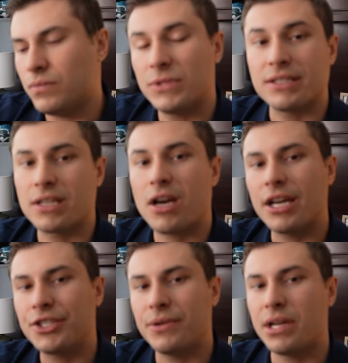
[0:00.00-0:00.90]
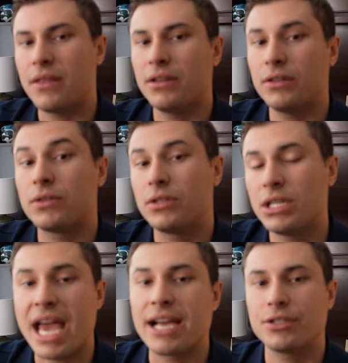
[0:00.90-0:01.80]
Doesn't cost you anything
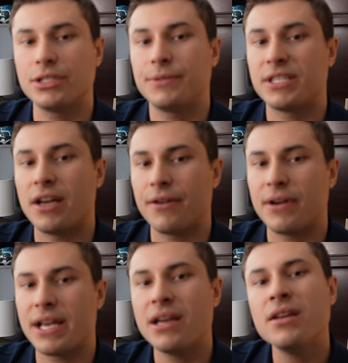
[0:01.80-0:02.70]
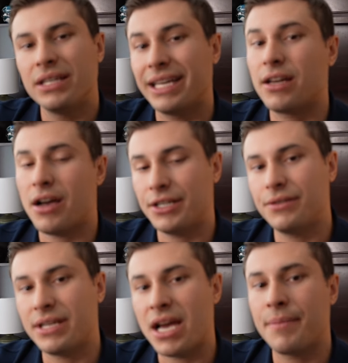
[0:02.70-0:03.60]
to actually study, right? It costs
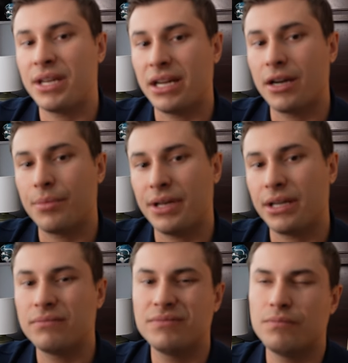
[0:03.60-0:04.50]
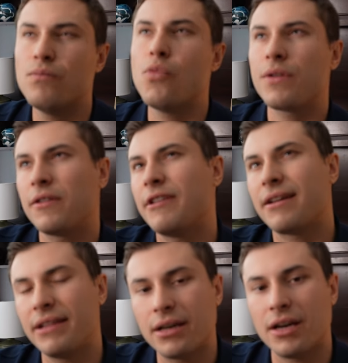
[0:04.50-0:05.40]
you time in an airplane. More than
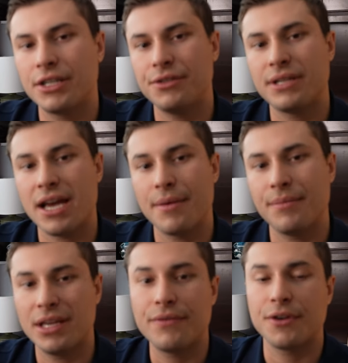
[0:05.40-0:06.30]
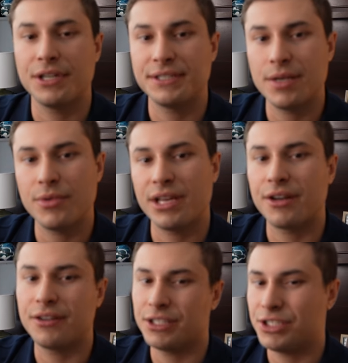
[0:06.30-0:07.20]
likely it costs you time if you're in a
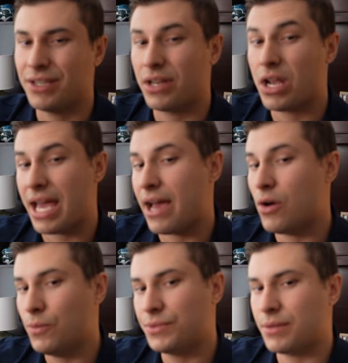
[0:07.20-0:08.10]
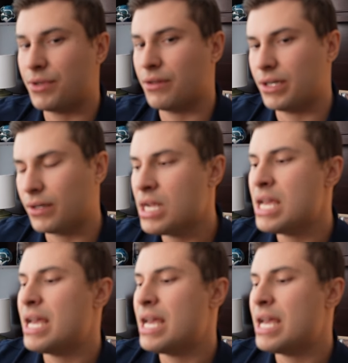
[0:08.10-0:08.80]
simulator, unless you have an at-home simulator.